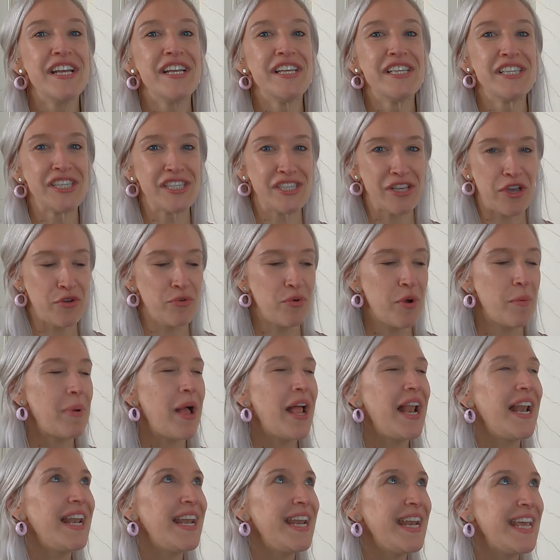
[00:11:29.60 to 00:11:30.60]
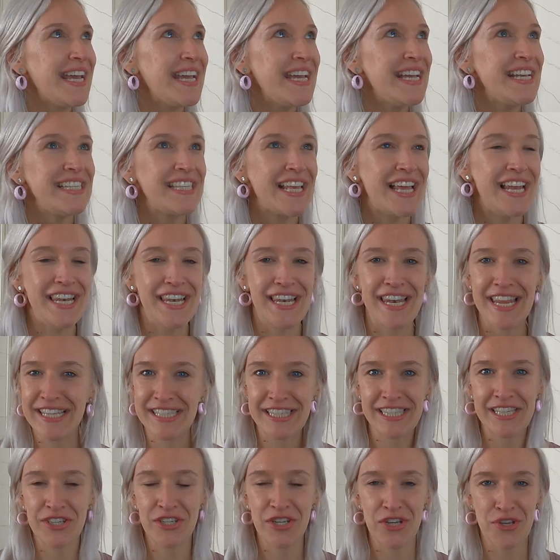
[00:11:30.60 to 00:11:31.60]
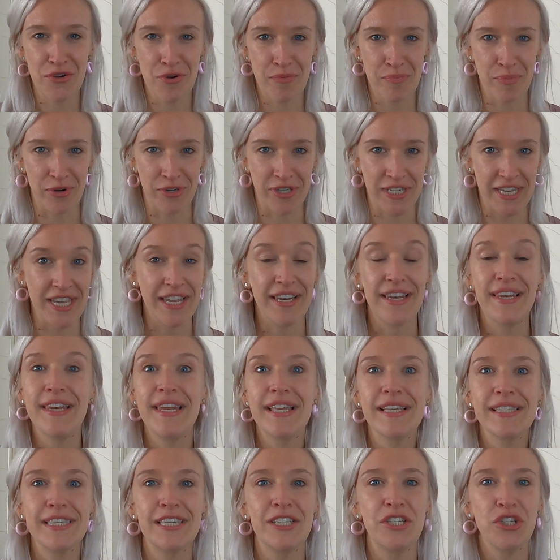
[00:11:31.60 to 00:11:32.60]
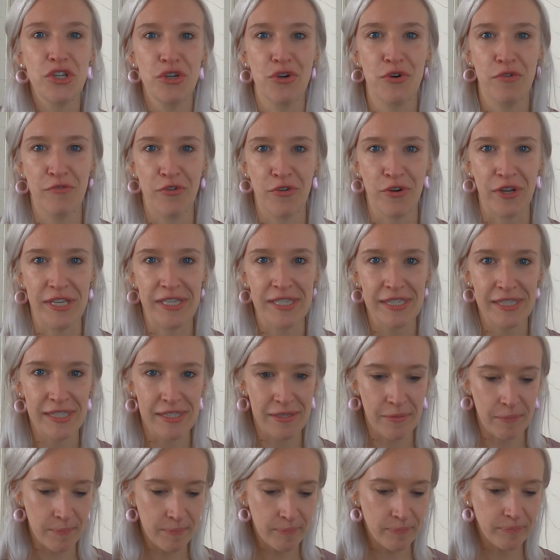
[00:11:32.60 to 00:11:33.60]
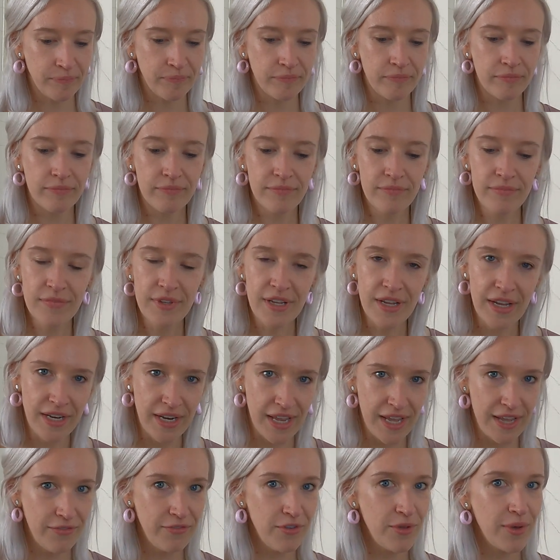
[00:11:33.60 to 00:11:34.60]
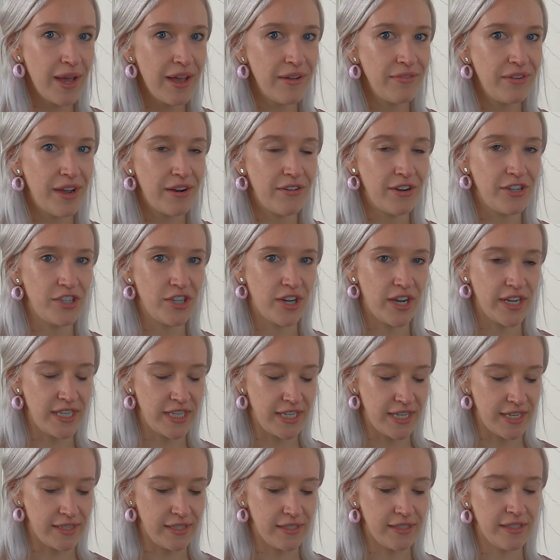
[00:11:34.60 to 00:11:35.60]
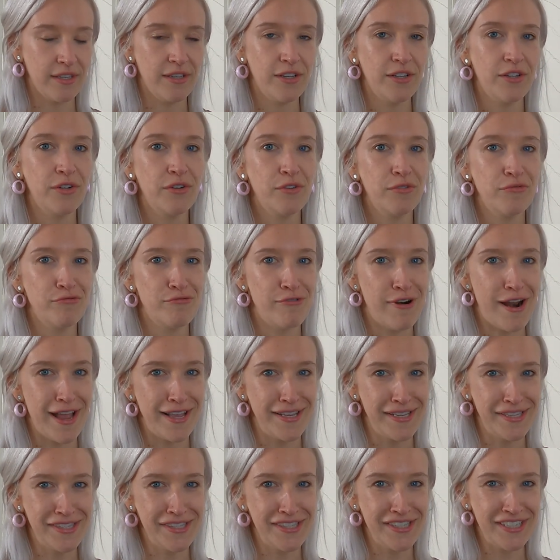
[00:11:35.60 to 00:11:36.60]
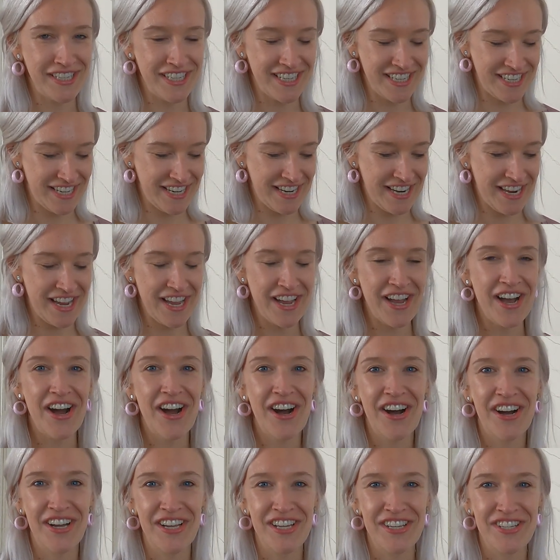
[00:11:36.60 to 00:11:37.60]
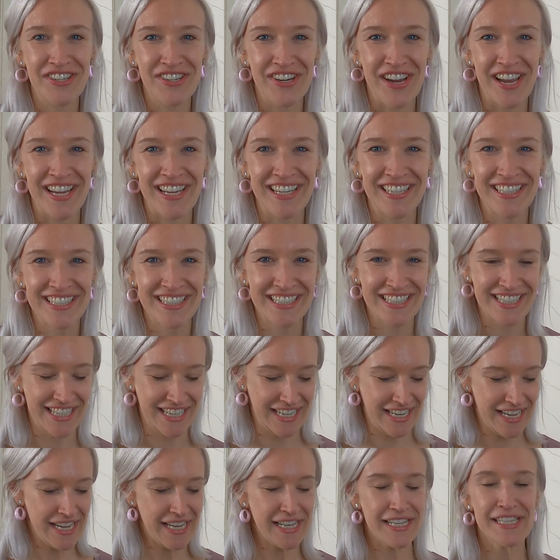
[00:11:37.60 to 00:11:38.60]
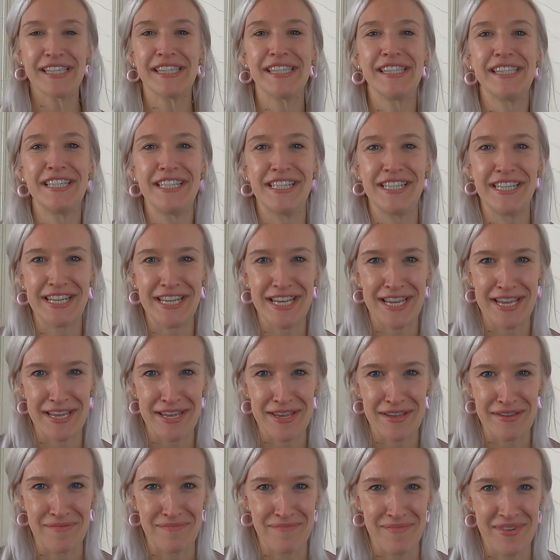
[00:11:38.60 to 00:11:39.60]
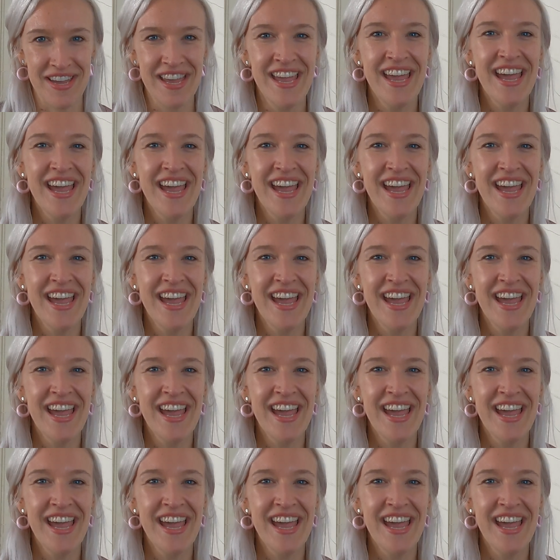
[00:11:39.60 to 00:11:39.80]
So please listen to your body, listen to your voice. And if you have laryngitis, rest, hydrate, steam.